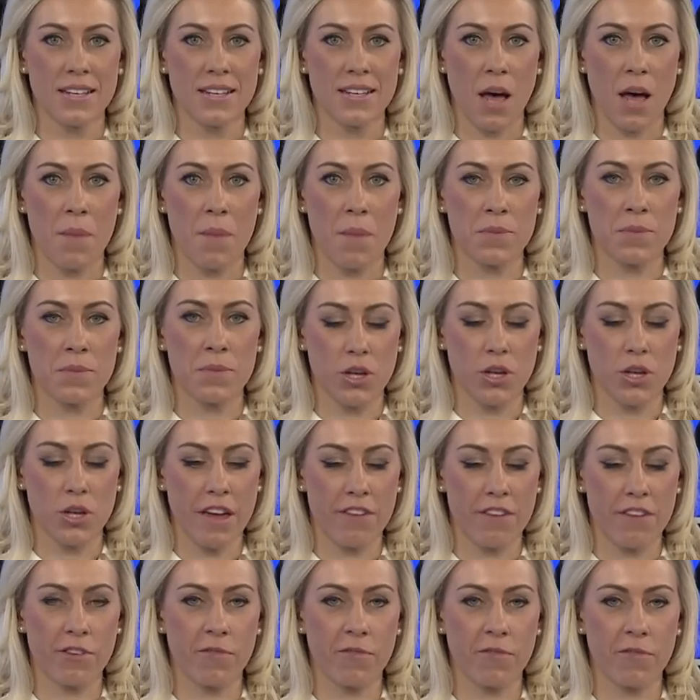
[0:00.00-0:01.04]
Michell there from
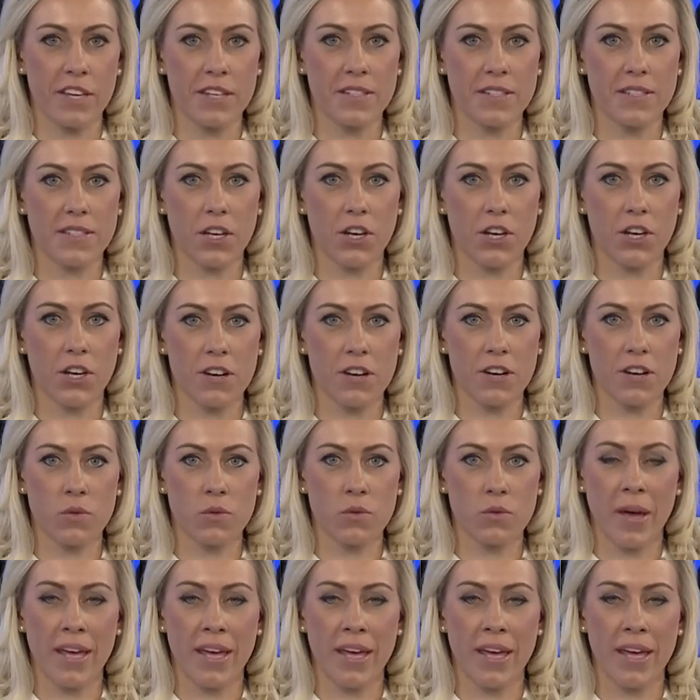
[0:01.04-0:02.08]
FIIG Securities. Well, my
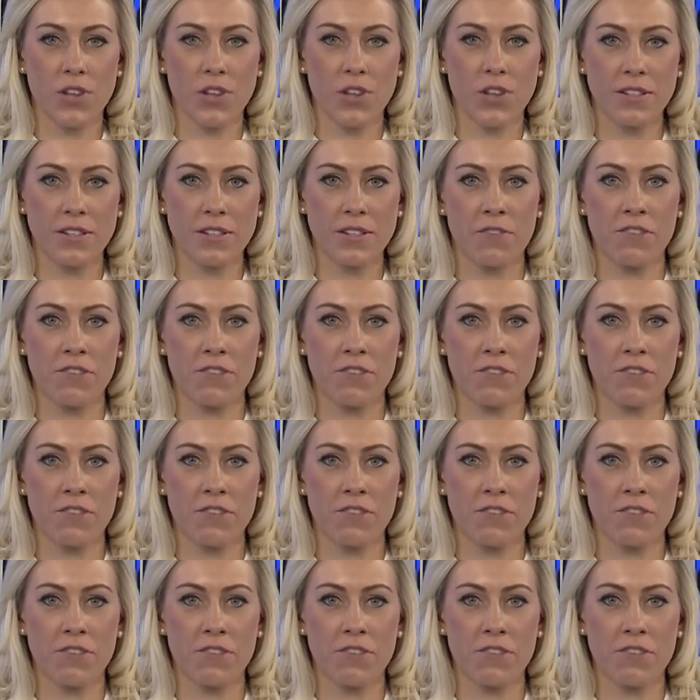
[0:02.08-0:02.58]
guest host, Henry J.